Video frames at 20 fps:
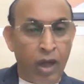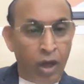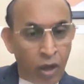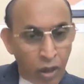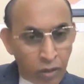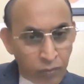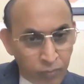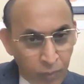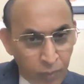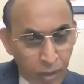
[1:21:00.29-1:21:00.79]

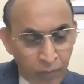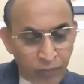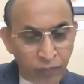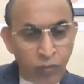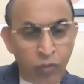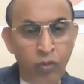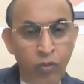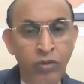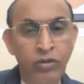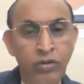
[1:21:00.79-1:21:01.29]

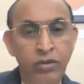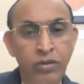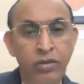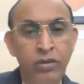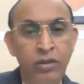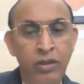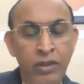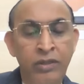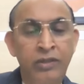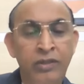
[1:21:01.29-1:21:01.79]
Of course,
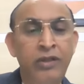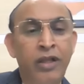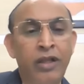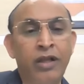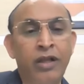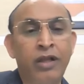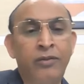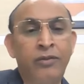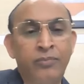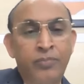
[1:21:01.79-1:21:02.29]

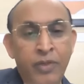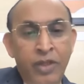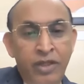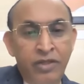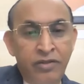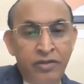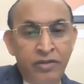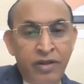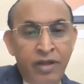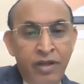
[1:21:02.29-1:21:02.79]
intercurrent
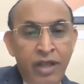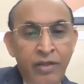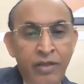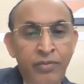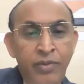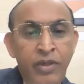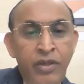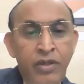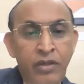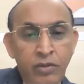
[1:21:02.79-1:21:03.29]

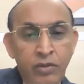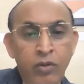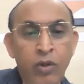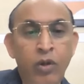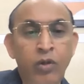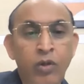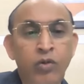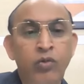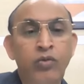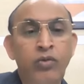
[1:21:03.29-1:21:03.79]
prescribing is
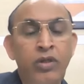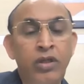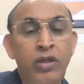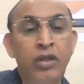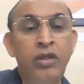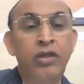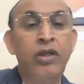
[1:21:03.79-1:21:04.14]
not only